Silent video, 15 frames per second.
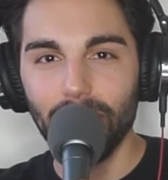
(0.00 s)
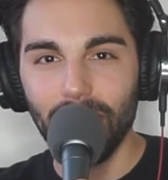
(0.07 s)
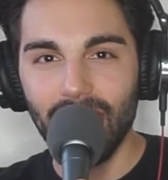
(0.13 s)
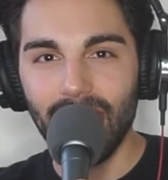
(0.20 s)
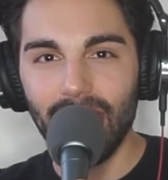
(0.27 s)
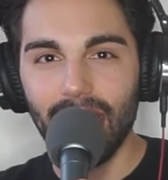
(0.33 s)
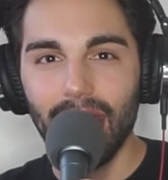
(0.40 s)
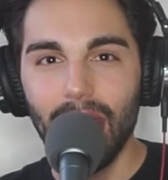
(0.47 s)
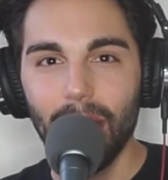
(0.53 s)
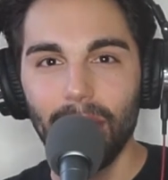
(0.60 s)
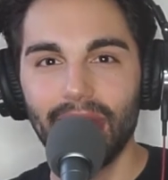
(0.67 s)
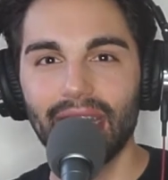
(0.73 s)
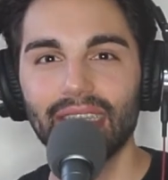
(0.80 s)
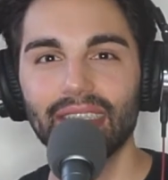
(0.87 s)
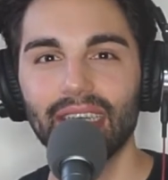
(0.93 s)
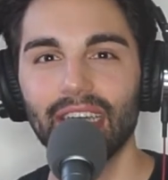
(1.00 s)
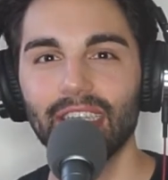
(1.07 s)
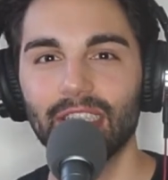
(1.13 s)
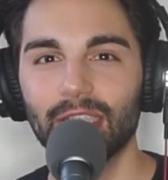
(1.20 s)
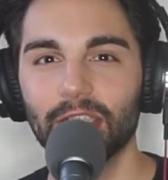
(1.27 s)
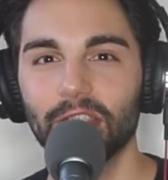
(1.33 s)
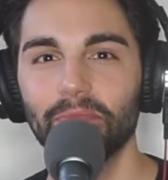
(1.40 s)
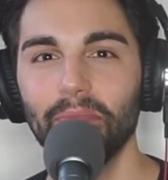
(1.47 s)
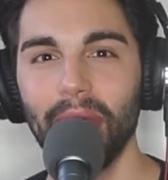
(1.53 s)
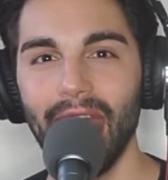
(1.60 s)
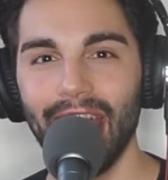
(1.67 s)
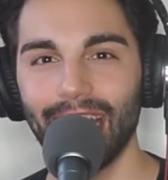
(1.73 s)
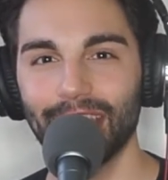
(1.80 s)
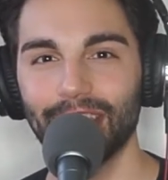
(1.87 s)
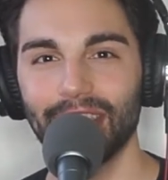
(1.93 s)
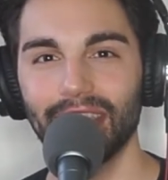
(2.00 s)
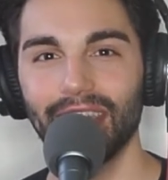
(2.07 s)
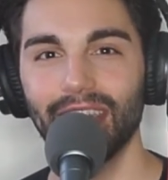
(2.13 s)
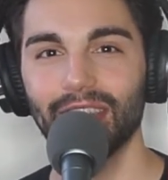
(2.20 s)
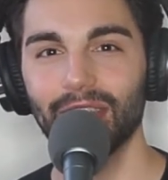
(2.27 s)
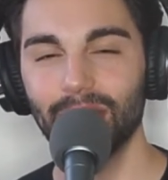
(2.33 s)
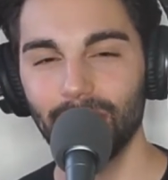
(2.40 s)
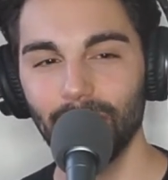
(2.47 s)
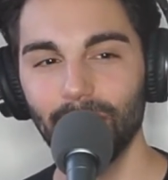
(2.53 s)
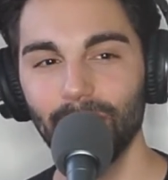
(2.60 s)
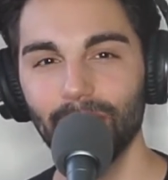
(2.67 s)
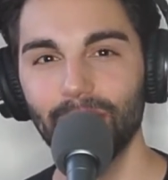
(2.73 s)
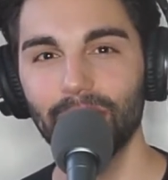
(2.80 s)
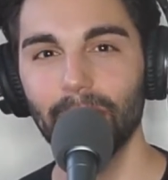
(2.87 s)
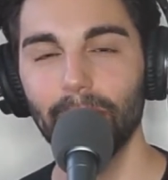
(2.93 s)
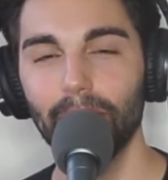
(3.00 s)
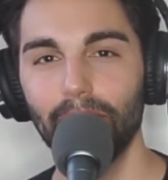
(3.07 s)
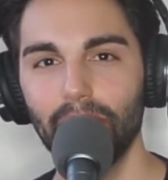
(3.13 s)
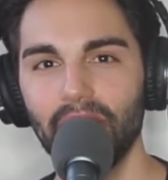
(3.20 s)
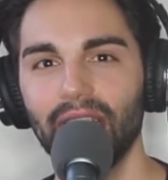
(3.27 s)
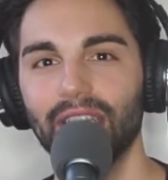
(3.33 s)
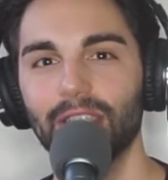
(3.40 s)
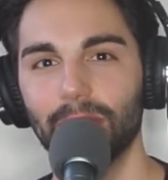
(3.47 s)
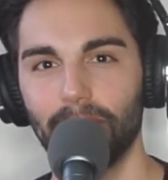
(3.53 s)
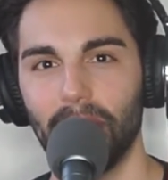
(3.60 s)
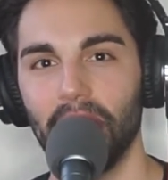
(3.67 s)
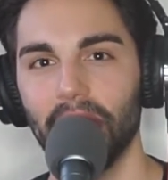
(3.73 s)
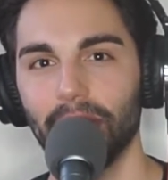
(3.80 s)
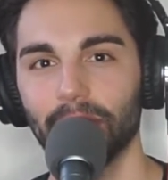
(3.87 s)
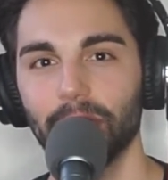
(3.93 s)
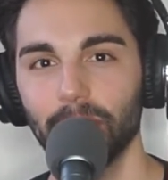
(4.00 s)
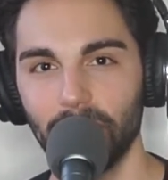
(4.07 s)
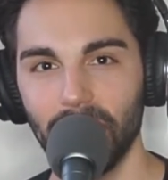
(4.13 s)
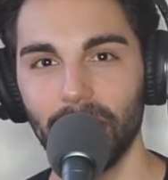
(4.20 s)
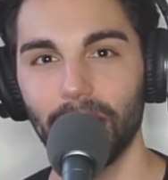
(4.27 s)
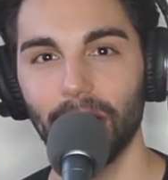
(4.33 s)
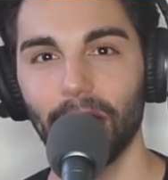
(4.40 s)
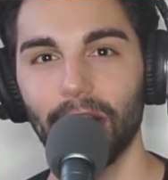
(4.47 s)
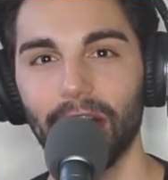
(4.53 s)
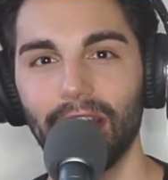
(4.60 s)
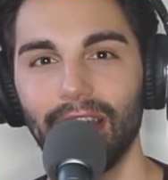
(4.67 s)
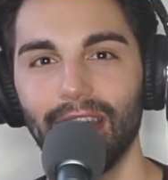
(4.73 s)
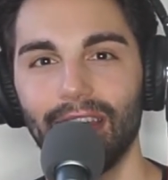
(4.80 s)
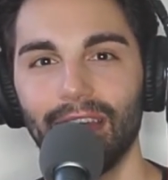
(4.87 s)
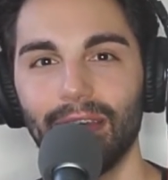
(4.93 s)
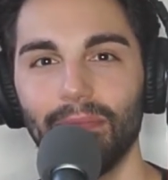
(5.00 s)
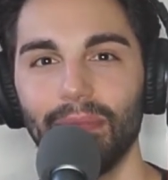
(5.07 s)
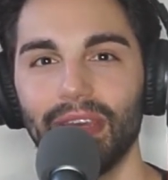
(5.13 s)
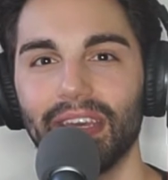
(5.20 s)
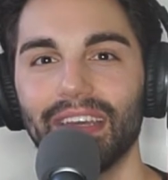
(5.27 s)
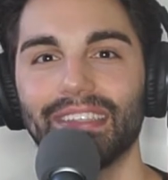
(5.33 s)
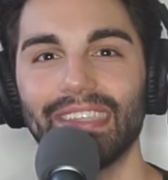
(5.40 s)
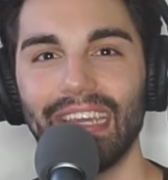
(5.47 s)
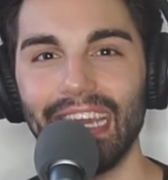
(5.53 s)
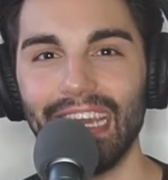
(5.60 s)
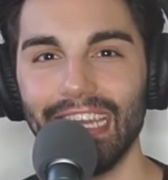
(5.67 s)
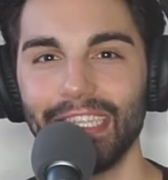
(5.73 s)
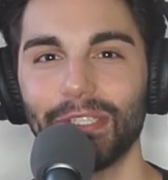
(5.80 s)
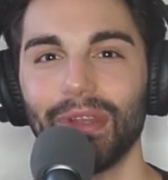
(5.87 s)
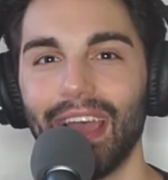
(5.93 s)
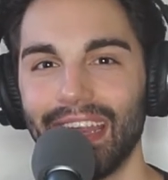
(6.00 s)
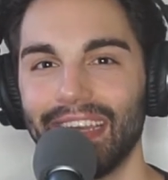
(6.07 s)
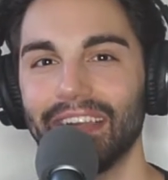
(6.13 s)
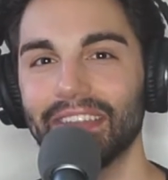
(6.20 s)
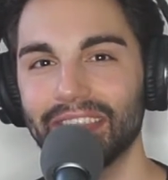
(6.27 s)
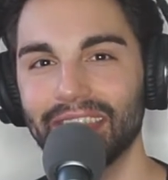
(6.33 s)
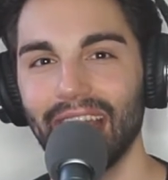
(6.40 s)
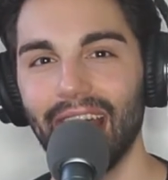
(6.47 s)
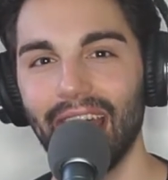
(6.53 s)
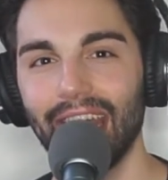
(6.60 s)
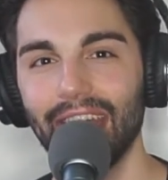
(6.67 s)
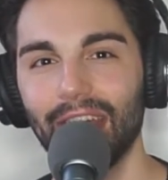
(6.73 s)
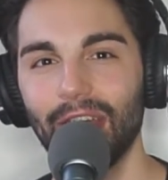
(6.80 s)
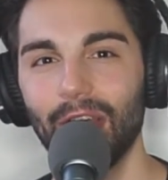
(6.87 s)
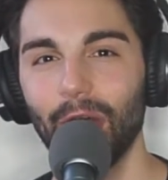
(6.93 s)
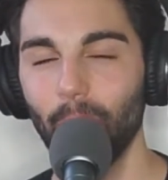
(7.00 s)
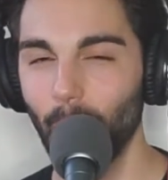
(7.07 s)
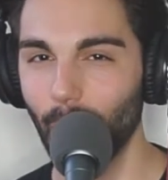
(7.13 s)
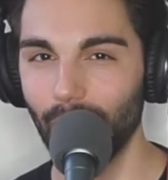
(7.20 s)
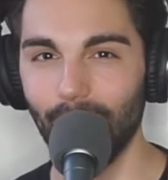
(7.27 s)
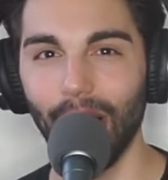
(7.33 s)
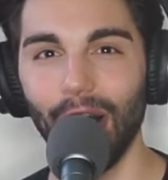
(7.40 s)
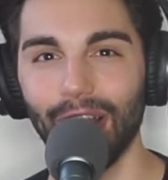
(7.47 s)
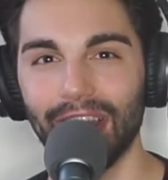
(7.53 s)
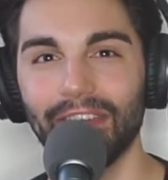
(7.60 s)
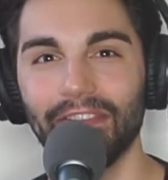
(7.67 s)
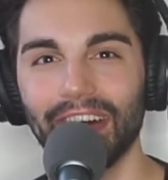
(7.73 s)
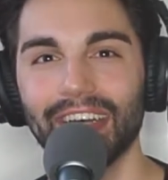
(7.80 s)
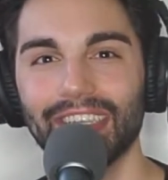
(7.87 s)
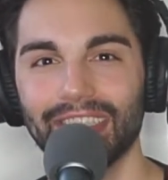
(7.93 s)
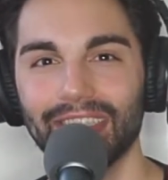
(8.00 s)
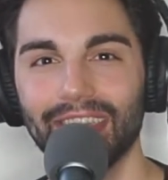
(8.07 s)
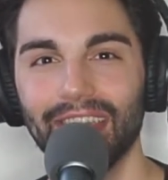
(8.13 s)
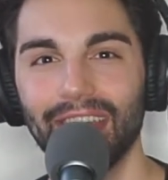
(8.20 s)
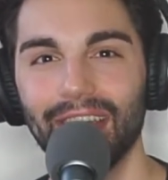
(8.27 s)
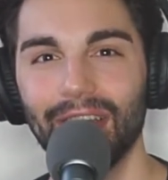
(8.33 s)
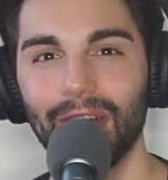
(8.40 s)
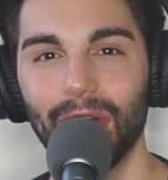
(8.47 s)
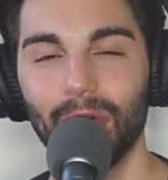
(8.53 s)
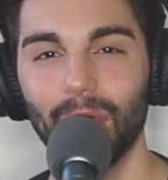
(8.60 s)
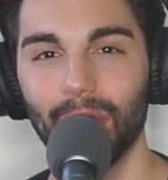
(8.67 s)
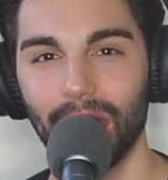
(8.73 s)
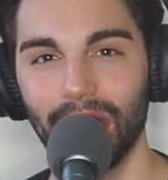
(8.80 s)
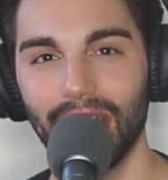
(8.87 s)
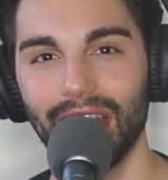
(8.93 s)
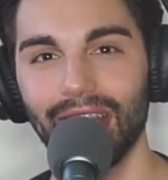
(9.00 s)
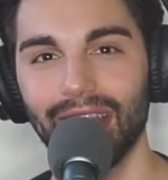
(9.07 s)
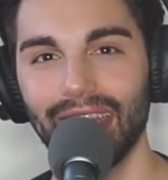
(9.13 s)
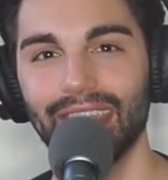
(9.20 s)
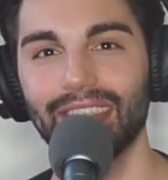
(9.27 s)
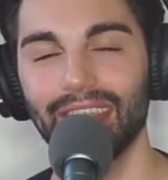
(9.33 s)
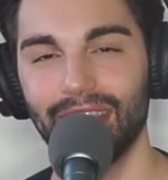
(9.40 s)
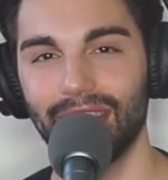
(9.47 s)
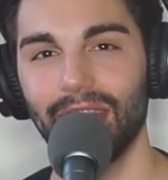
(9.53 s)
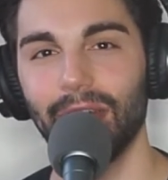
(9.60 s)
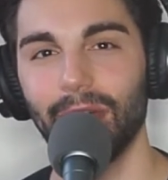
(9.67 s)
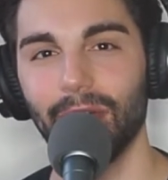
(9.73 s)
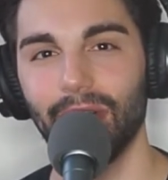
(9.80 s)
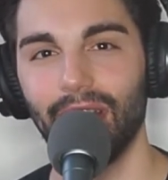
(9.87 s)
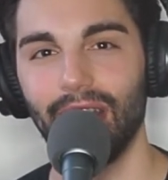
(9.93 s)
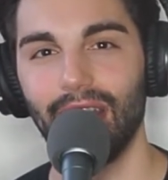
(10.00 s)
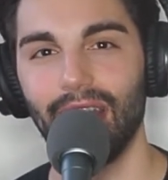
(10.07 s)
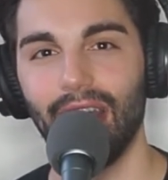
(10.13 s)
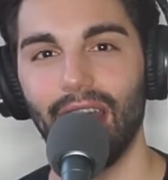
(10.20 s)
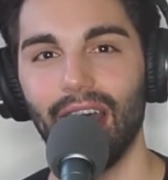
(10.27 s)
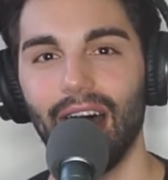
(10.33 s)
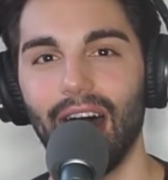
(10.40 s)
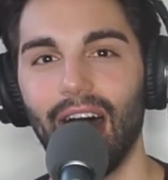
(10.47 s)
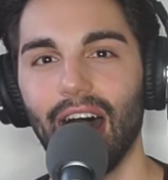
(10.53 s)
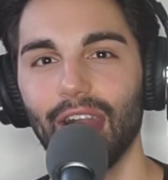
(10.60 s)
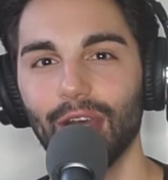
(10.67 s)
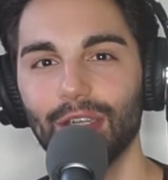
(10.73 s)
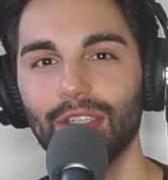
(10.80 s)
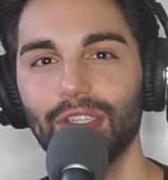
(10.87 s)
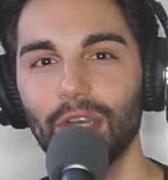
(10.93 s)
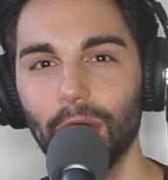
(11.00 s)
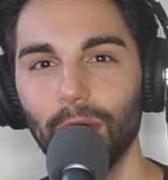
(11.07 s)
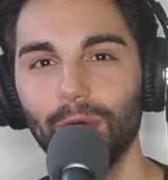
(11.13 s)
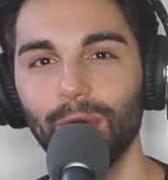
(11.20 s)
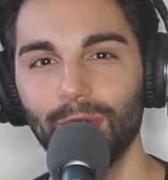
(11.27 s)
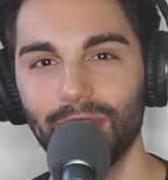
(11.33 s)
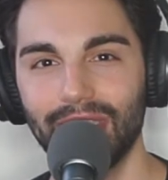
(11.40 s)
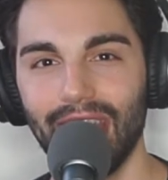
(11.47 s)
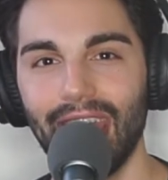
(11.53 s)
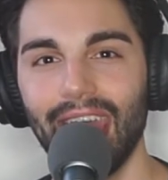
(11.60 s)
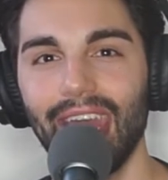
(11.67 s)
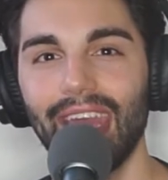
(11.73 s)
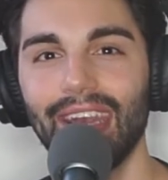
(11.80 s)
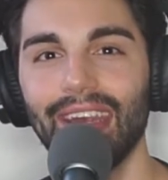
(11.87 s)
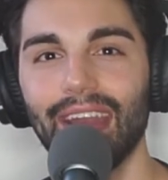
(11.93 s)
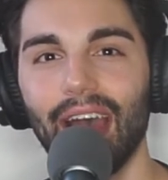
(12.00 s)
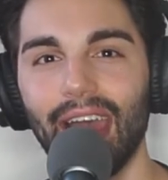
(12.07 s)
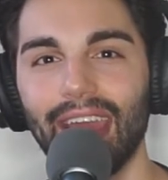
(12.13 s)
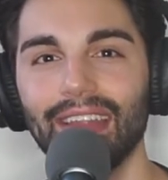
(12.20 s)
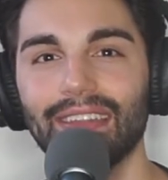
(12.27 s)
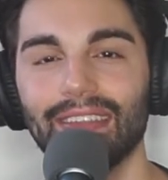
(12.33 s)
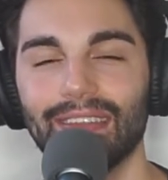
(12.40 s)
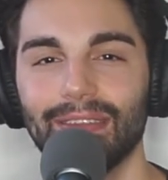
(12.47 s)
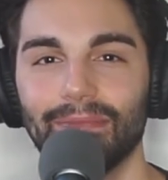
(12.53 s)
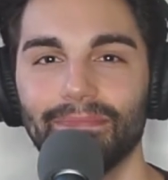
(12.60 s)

me because I smashed this dude's Beats pill speaker because he tried to decide what all of us were going to listen to on a Tuesday night.